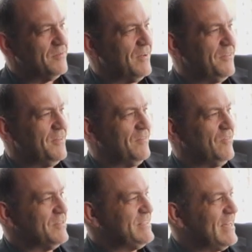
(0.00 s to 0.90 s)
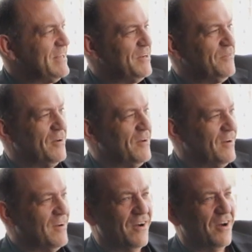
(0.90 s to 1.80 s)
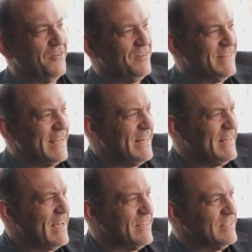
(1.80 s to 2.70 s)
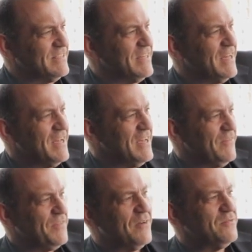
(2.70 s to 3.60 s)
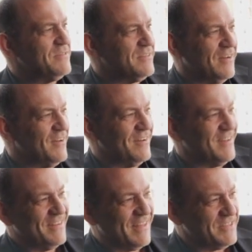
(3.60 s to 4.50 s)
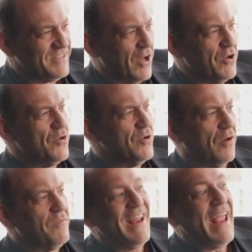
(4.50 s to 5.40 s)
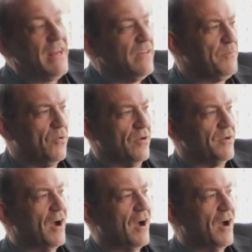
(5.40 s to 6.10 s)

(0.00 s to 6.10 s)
I think they've lost 10 out of 110 tests. If that was, that's unheard of in any sport.